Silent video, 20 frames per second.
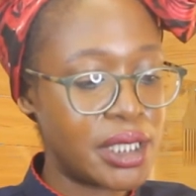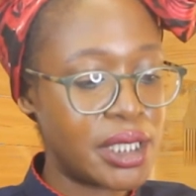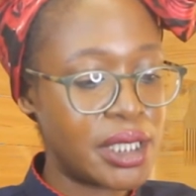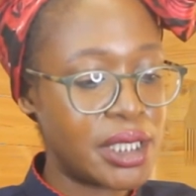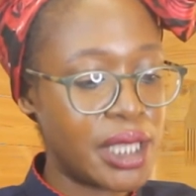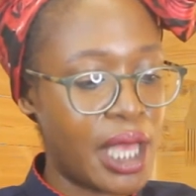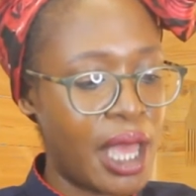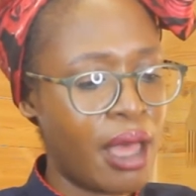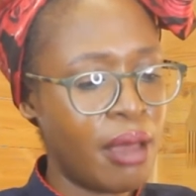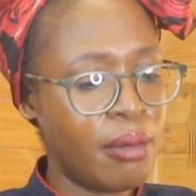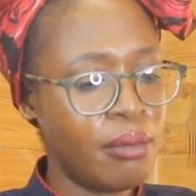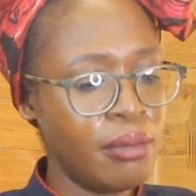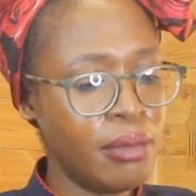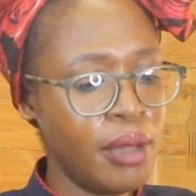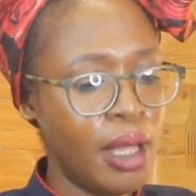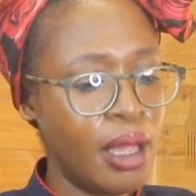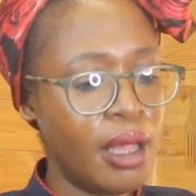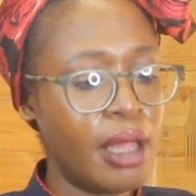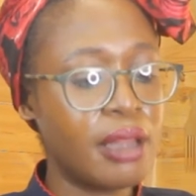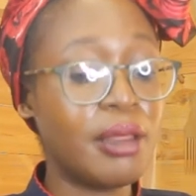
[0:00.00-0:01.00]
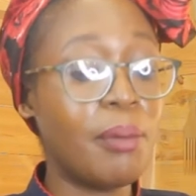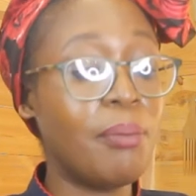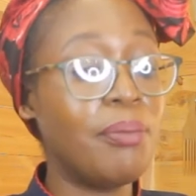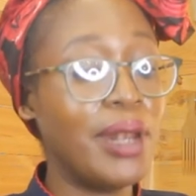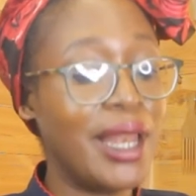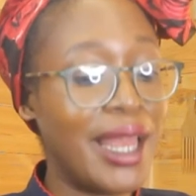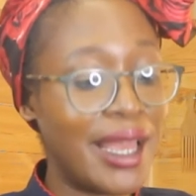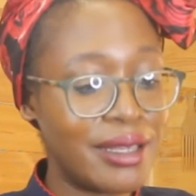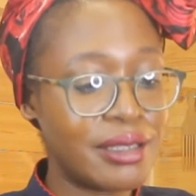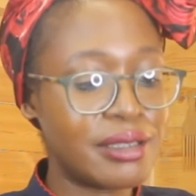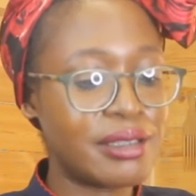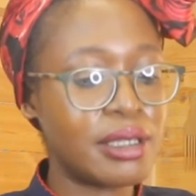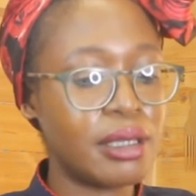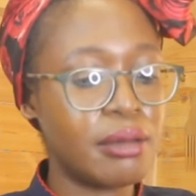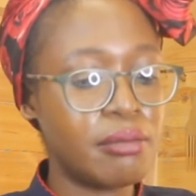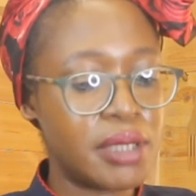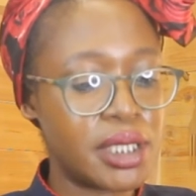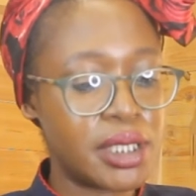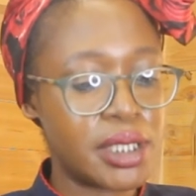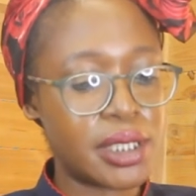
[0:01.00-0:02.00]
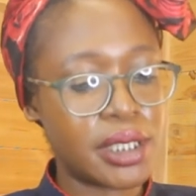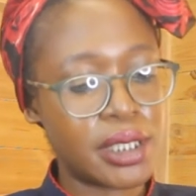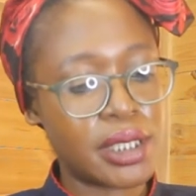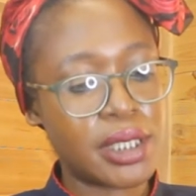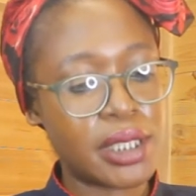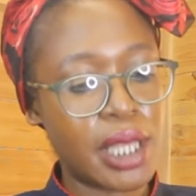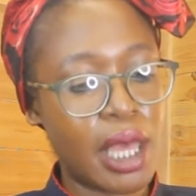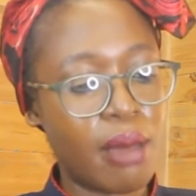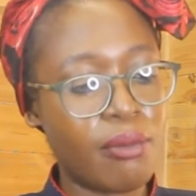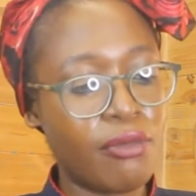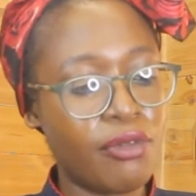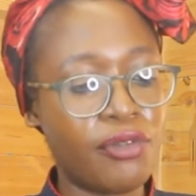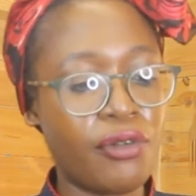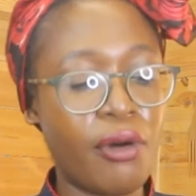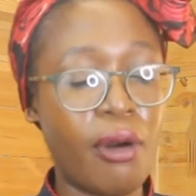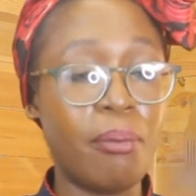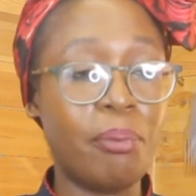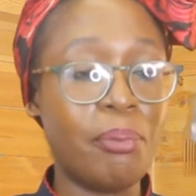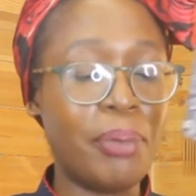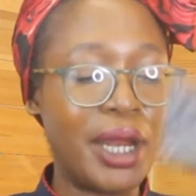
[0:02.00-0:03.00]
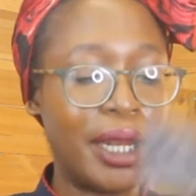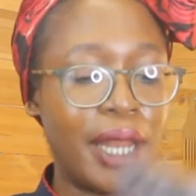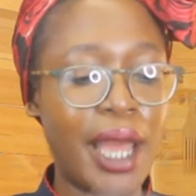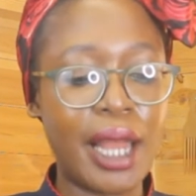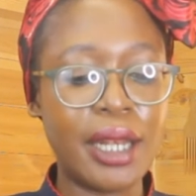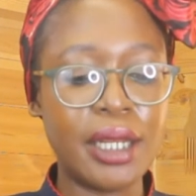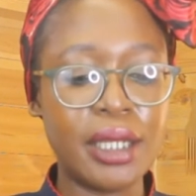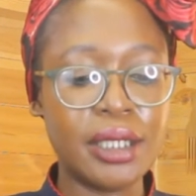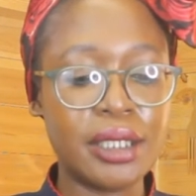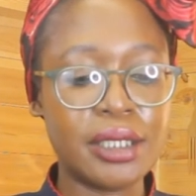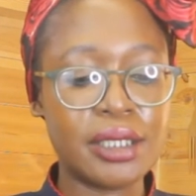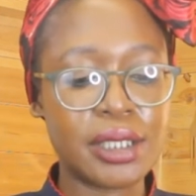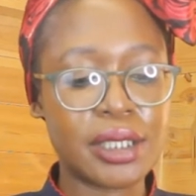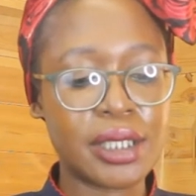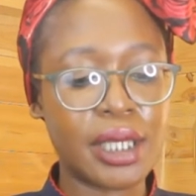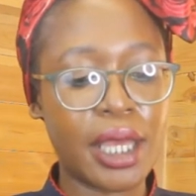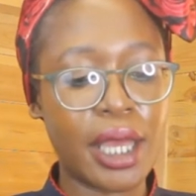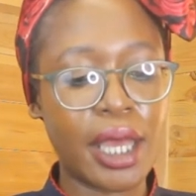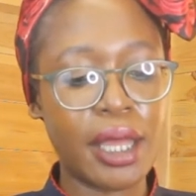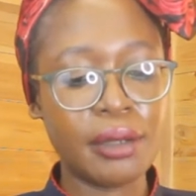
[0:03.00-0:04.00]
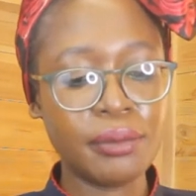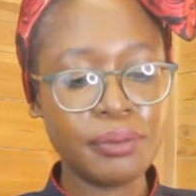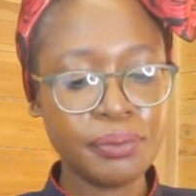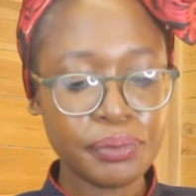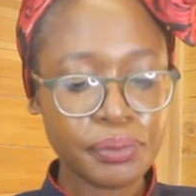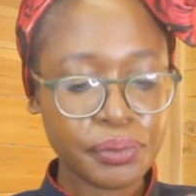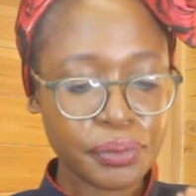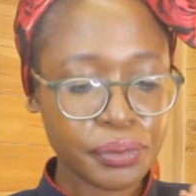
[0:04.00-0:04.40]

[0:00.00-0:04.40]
Sam, the Blazing Mr. Sam from Penhaligon's again.